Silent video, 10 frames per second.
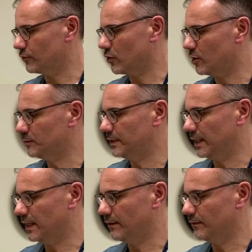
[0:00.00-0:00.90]
from
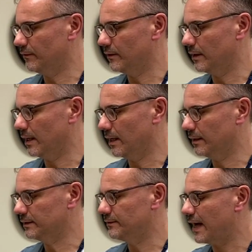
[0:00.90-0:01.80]
the
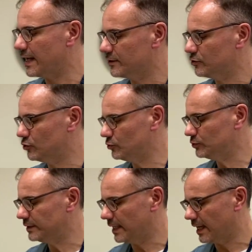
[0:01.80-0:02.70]
uh, device
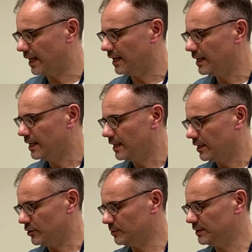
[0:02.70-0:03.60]
to the
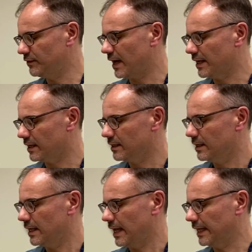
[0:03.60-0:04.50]
humidifier,
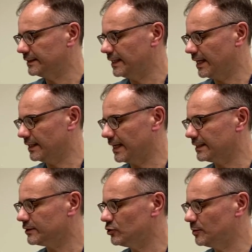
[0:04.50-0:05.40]
and then
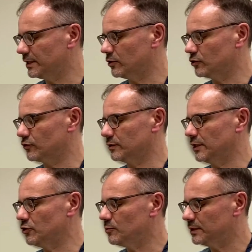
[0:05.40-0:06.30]
another tubing that goes from
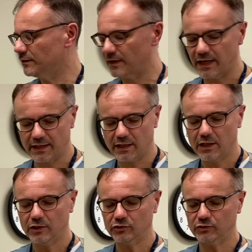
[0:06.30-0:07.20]
the humidifier
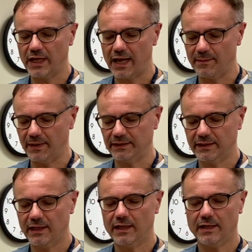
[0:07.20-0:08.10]
to the helmet
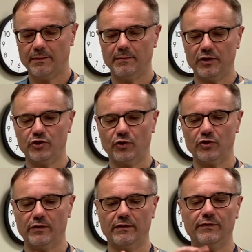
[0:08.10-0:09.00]
they show
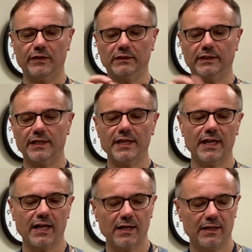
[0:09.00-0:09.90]
you a filter
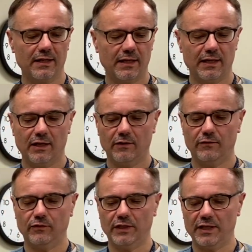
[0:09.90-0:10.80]
here
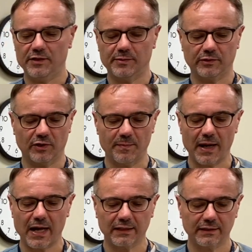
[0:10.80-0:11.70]
for the three
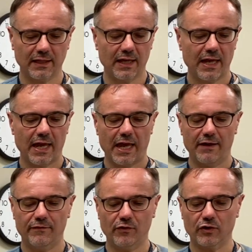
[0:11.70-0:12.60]
part,
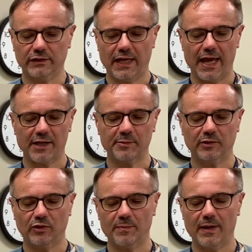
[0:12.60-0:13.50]
and for the
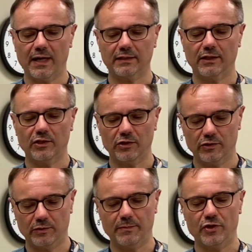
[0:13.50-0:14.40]
three part,
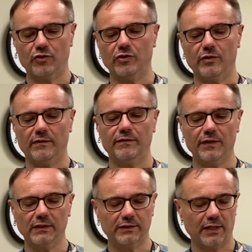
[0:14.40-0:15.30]
make show you a
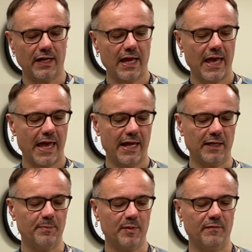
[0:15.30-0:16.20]
filter and a
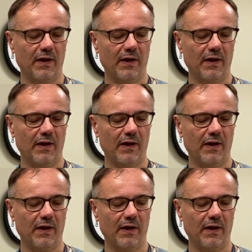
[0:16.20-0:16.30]
PEEP